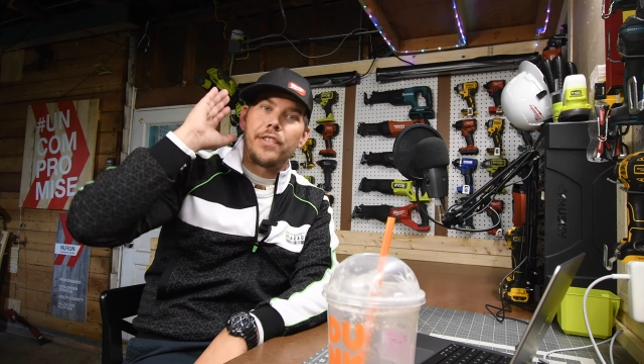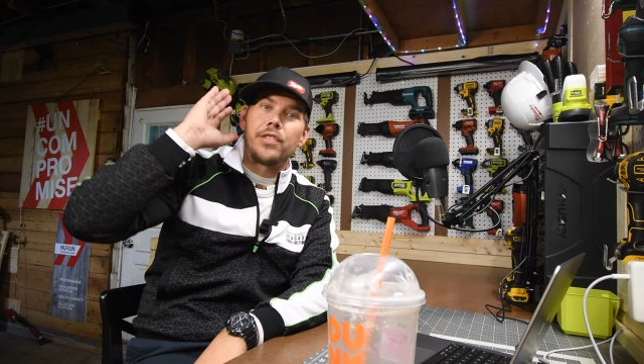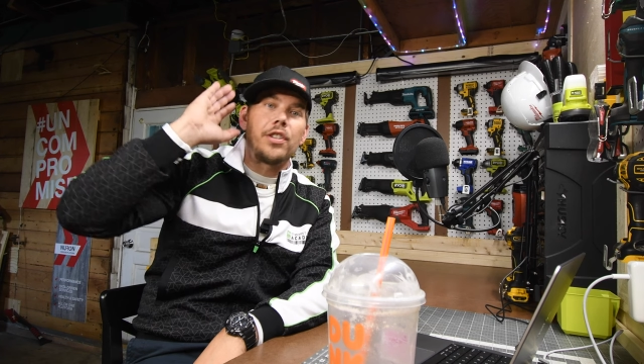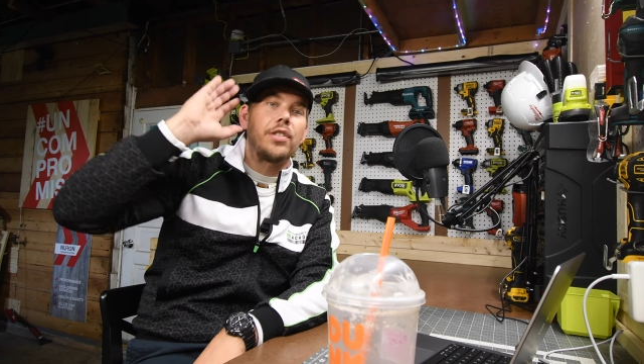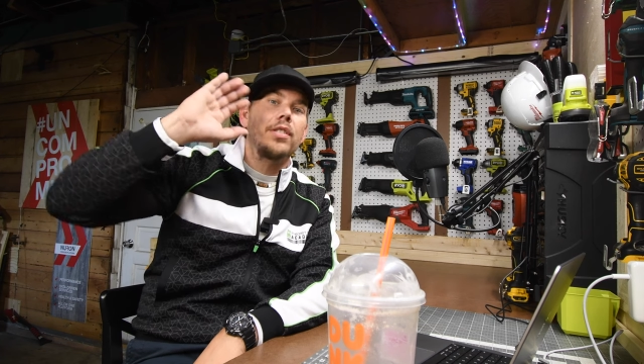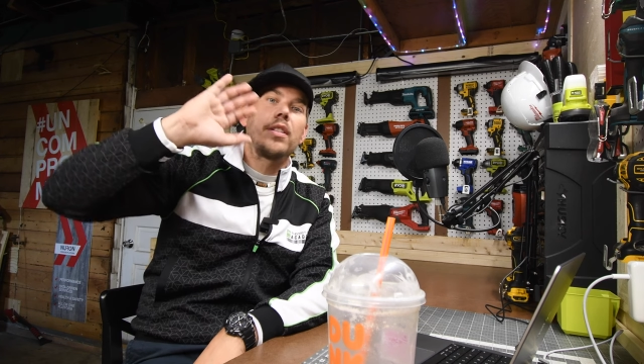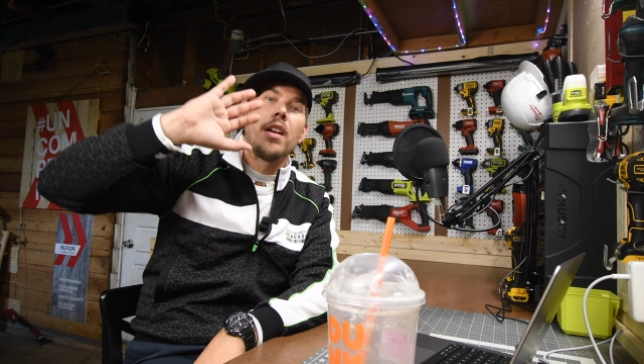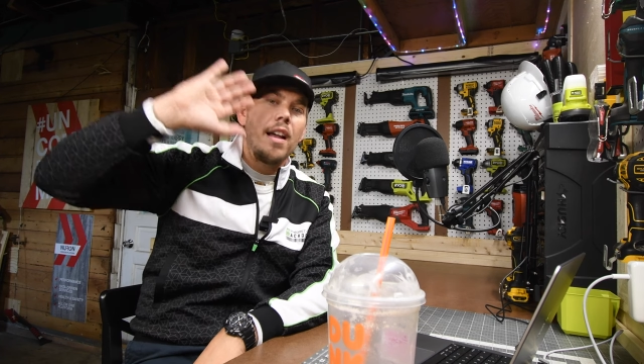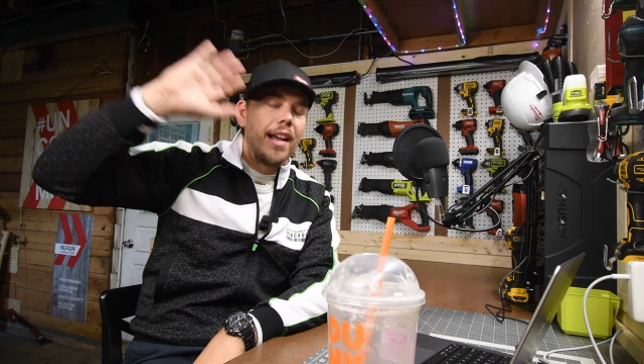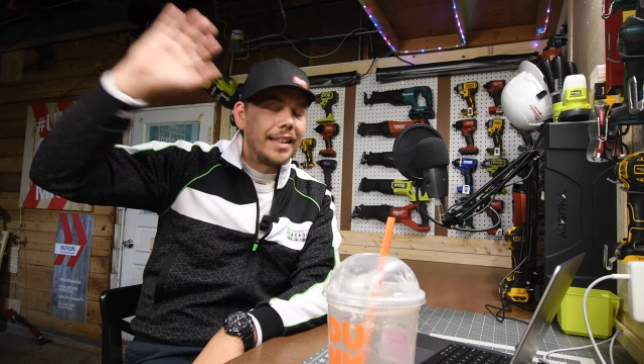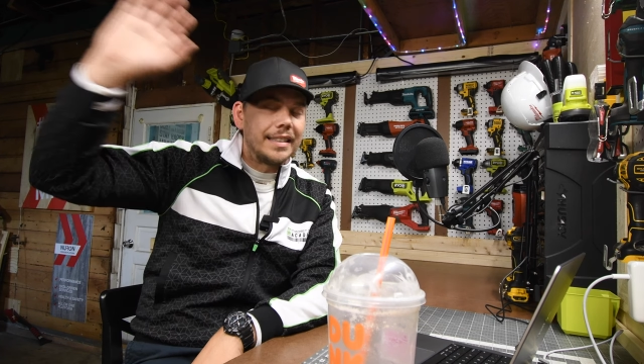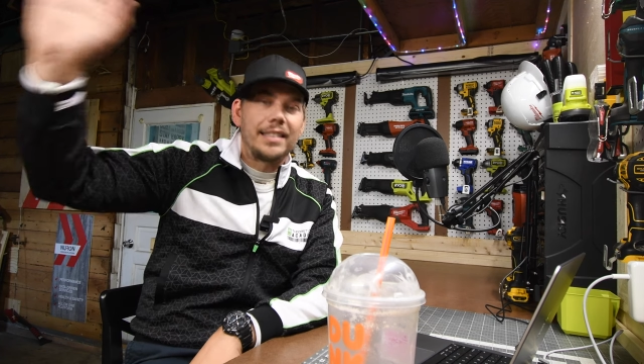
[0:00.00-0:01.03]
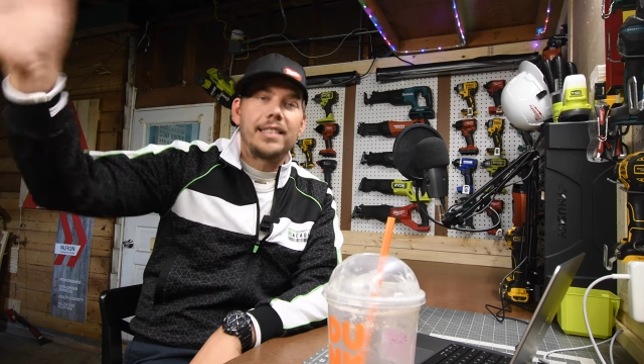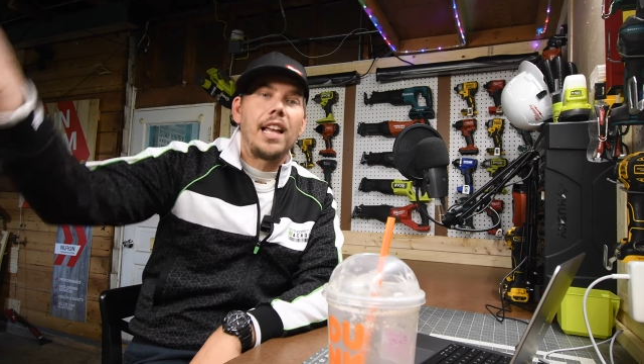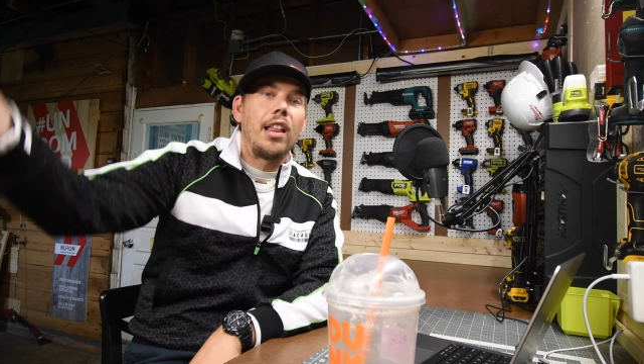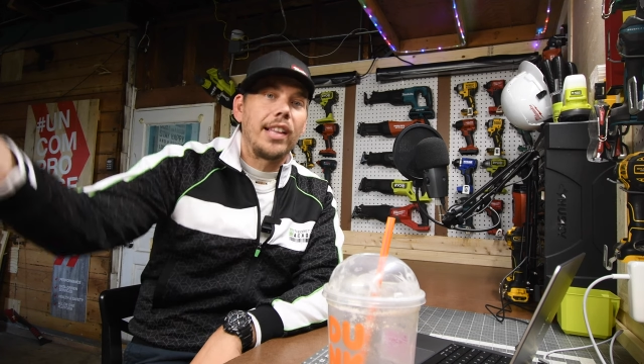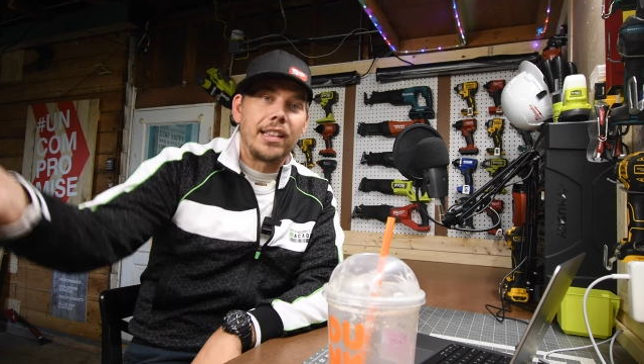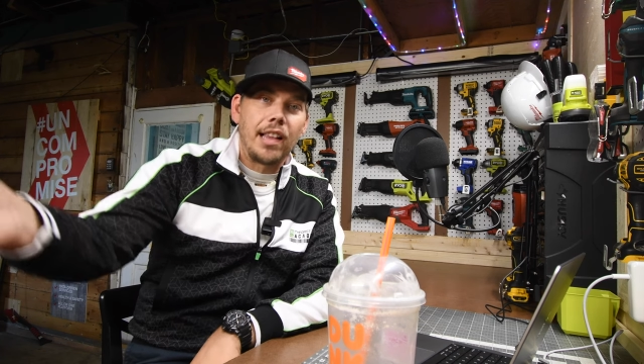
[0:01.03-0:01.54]
is just
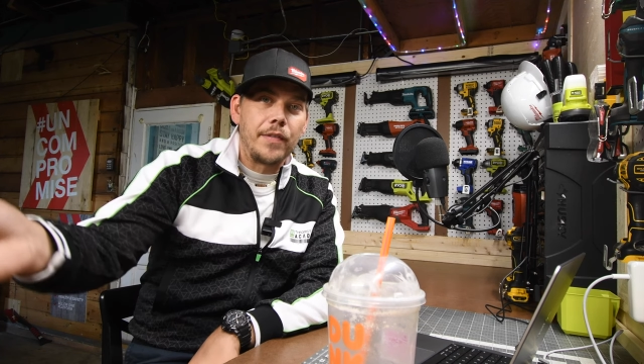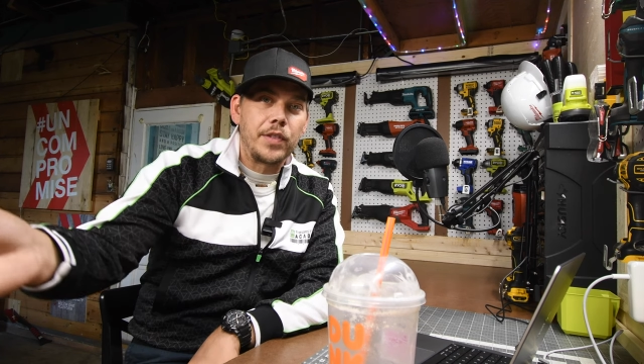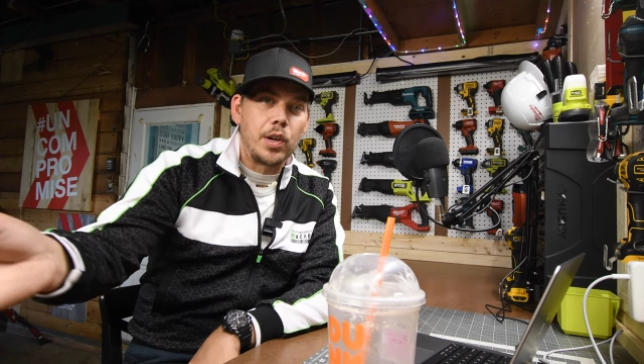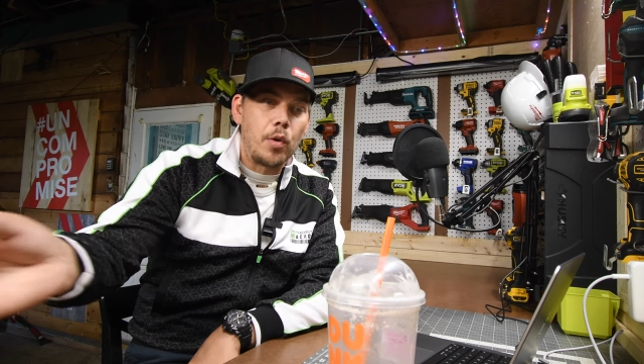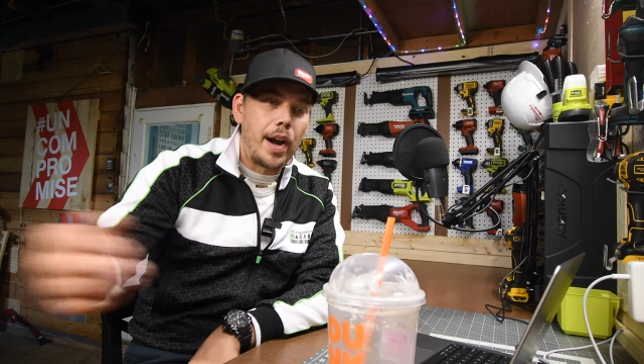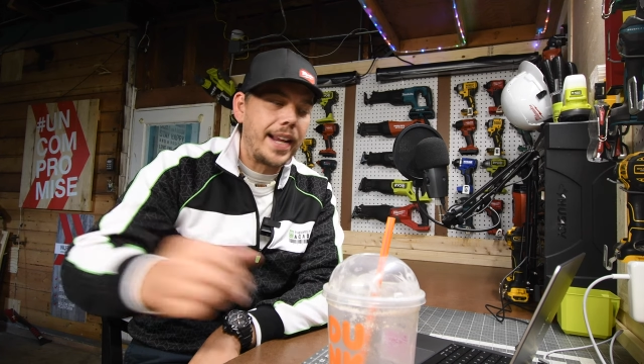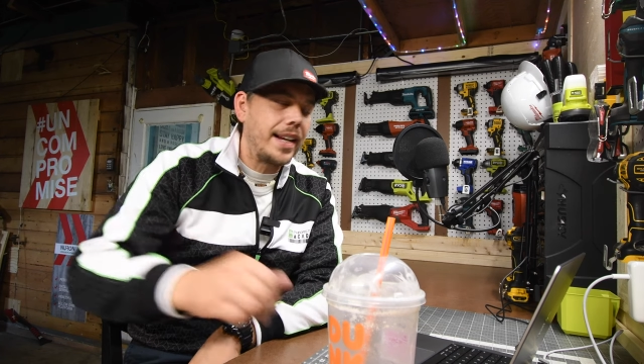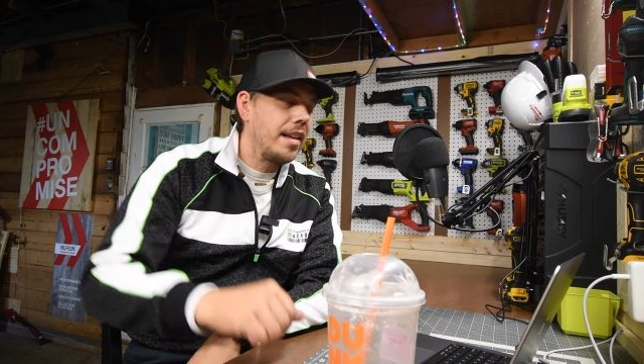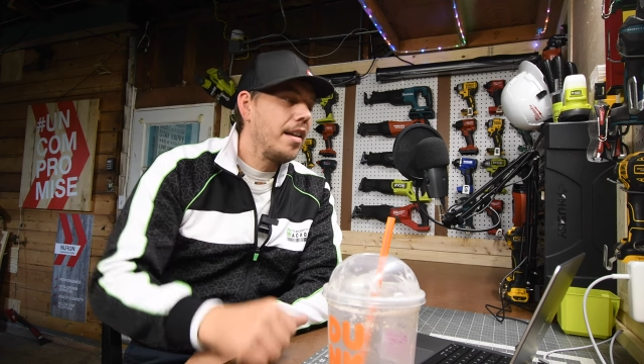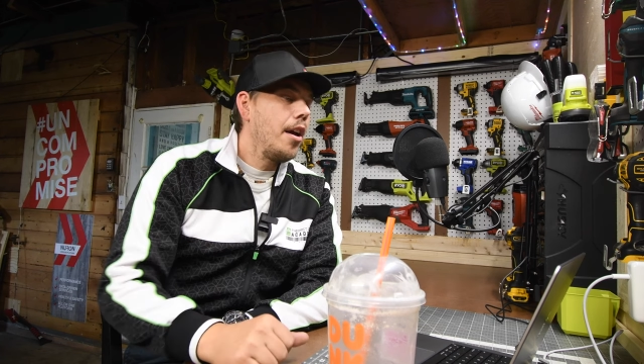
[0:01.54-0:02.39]
selling left and right.